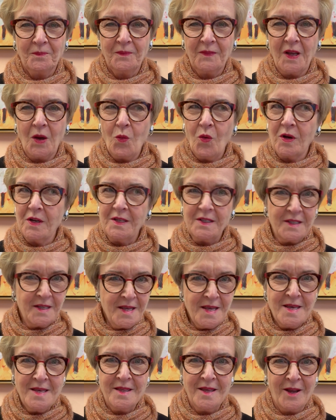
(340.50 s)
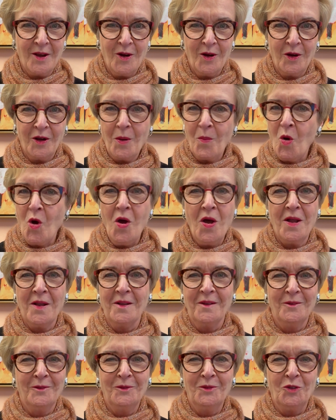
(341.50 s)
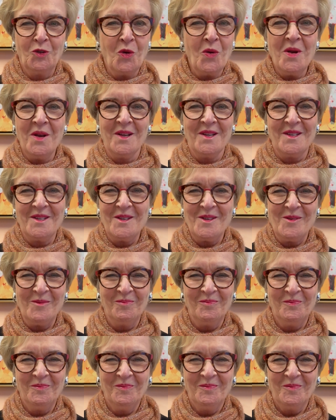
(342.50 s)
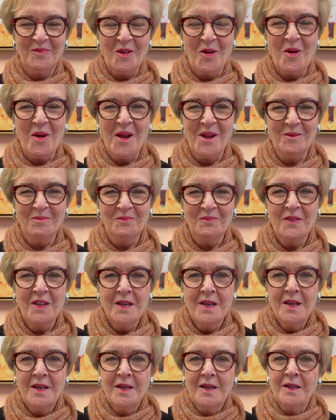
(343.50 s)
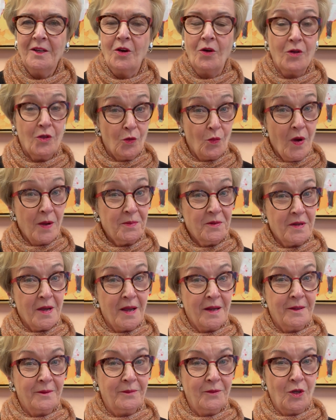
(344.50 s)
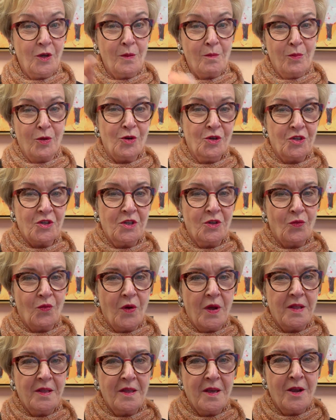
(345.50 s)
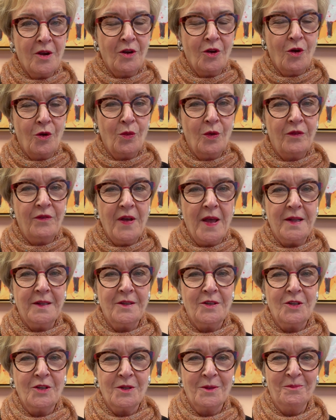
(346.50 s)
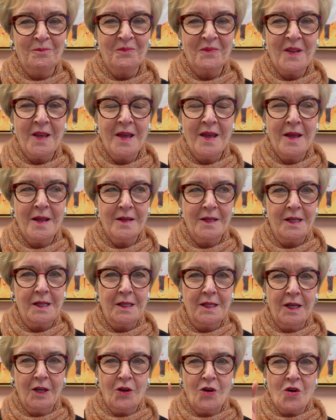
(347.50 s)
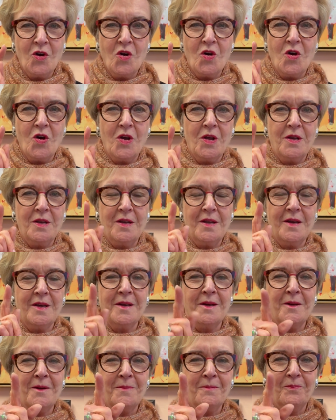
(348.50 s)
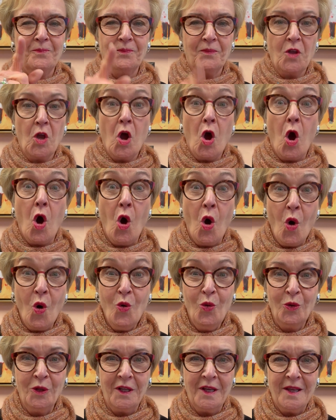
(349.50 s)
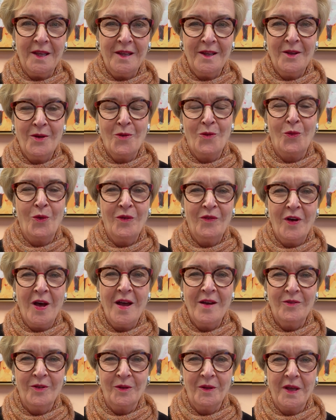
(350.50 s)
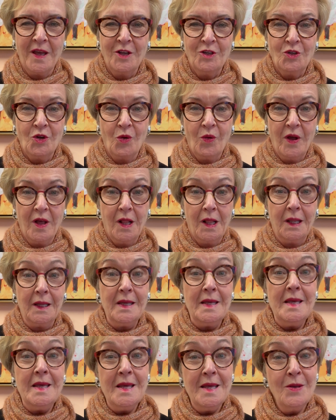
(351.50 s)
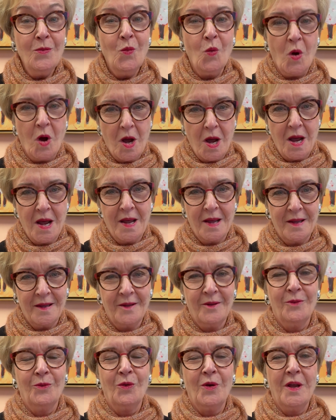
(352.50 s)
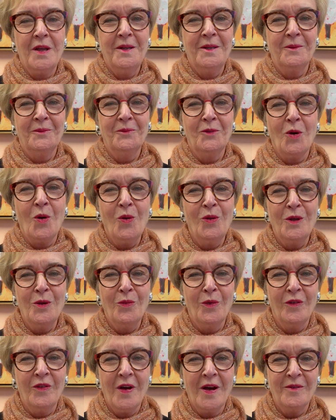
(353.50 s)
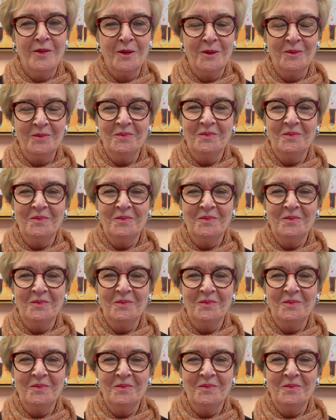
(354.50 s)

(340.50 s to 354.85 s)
I want to see you there. Come on, join us. All right. Go to the website. You can purchase it right there. Go to events and click on Holey Revival, Holey, right? Holey Revival.